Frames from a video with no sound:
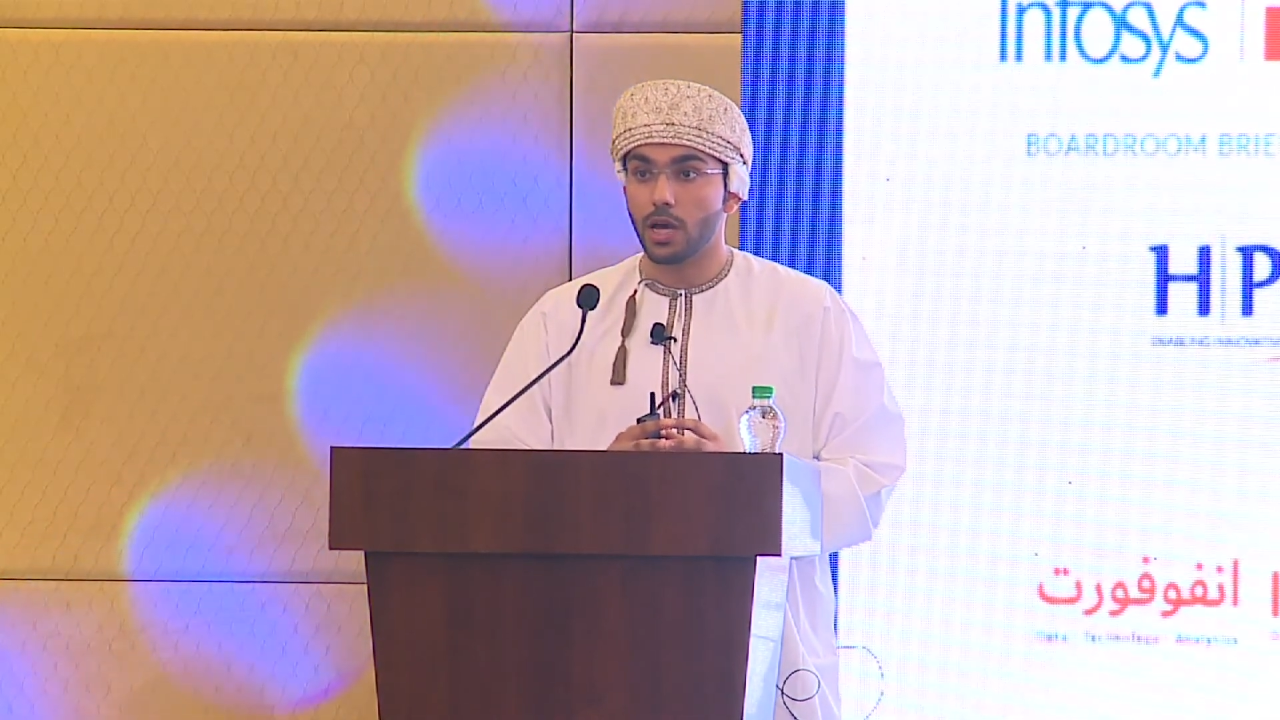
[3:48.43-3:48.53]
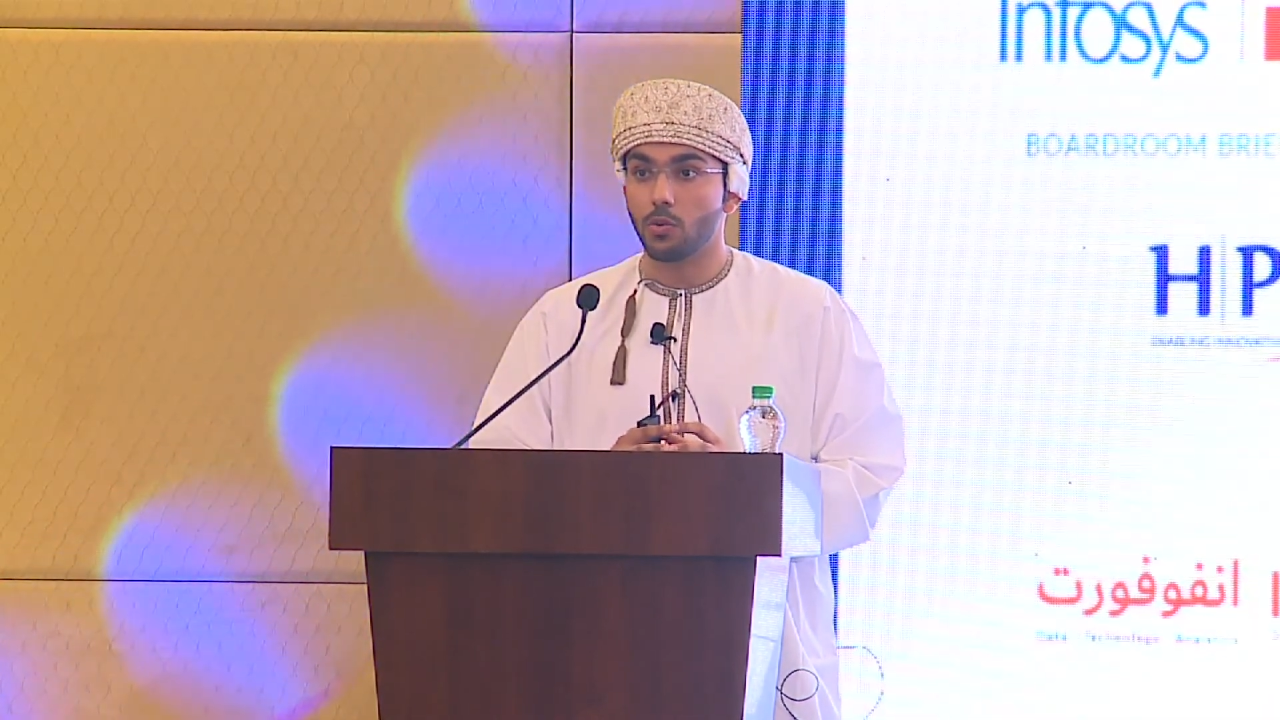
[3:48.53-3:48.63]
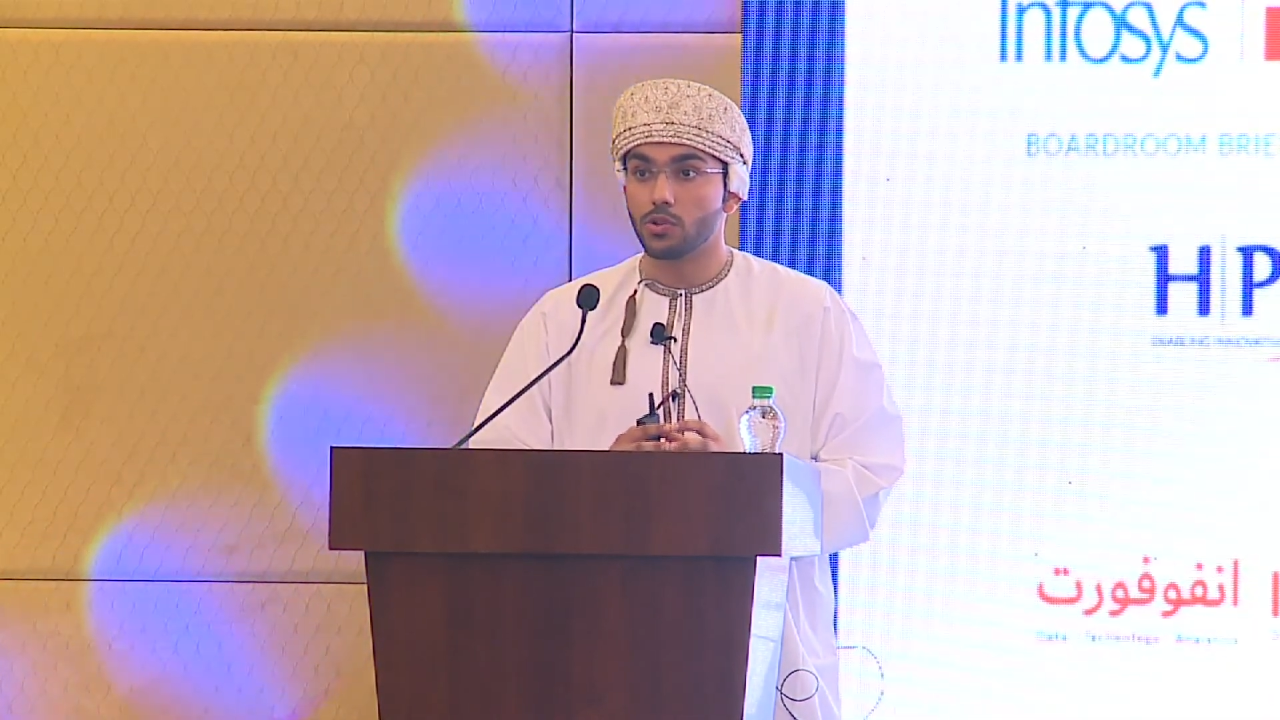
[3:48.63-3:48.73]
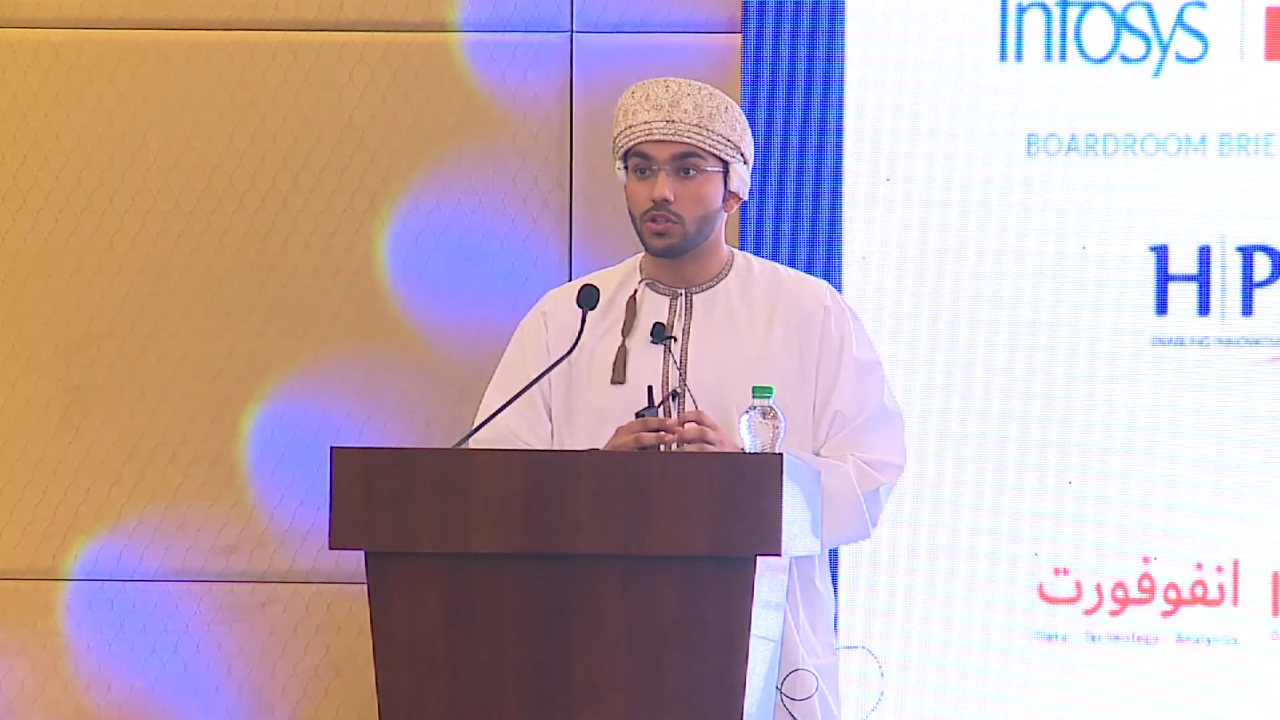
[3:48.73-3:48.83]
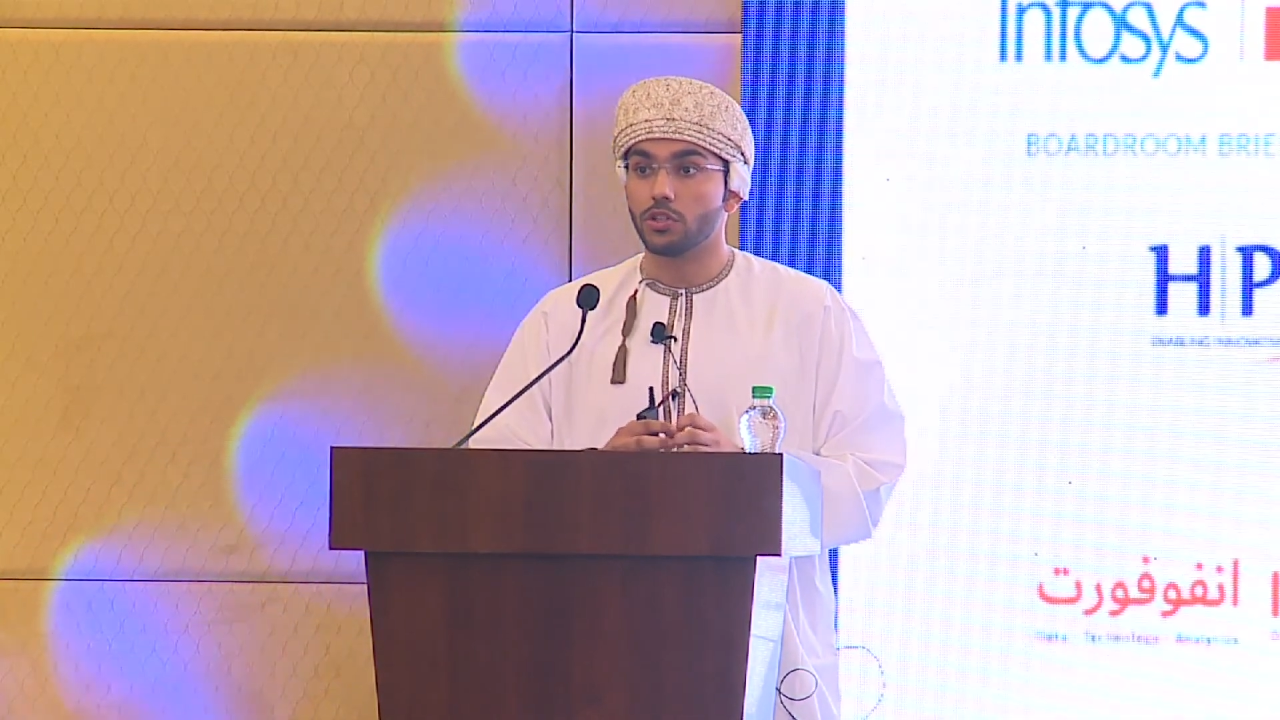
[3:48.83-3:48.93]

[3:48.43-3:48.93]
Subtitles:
that was